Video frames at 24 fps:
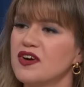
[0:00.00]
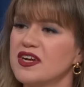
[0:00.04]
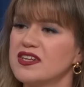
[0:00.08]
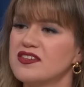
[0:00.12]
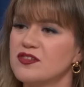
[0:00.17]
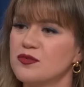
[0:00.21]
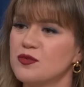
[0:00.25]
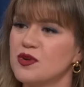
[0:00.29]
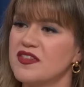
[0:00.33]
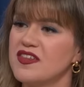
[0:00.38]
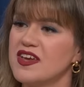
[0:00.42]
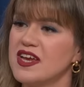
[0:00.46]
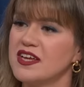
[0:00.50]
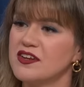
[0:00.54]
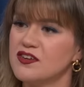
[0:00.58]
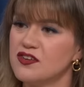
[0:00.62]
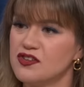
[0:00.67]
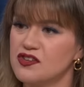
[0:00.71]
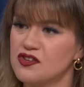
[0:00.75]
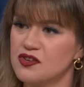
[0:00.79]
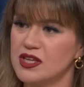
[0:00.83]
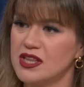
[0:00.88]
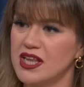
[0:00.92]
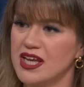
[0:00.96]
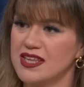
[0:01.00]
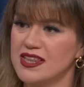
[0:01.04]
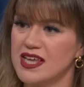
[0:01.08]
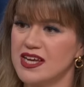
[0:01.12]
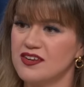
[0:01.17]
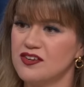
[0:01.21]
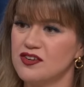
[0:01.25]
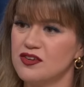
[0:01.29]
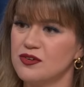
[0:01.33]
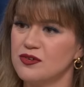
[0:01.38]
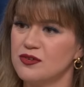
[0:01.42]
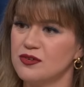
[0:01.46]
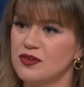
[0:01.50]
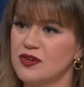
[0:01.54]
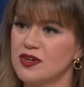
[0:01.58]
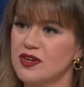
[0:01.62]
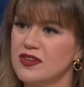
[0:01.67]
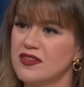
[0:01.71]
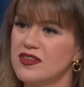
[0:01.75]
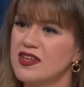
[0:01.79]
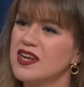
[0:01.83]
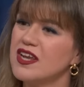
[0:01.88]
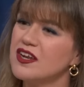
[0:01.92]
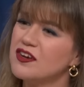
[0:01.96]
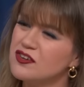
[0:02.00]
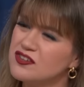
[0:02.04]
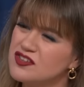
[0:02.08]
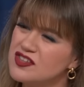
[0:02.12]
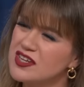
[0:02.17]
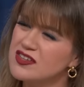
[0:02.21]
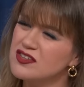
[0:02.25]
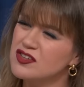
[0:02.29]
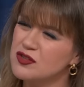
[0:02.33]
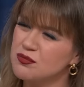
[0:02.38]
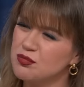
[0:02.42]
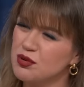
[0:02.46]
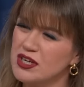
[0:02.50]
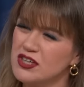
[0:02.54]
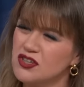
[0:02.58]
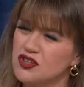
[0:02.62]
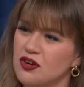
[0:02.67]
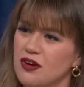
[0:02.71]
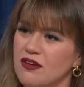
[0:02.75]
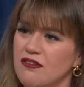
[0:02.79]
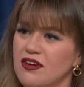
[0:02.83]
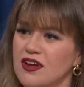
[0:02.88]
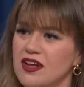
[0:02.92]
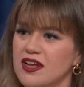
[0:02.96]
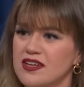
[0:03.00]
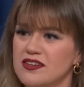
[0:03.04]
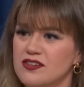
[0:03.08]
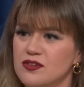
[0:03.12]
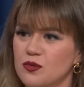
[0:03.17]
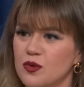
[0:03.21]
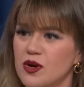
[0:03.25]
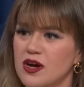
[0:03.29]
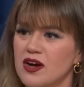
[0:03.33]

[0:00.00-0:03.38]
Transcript: find someone in the industry like that too that yes. understands the pressure of it as yeah.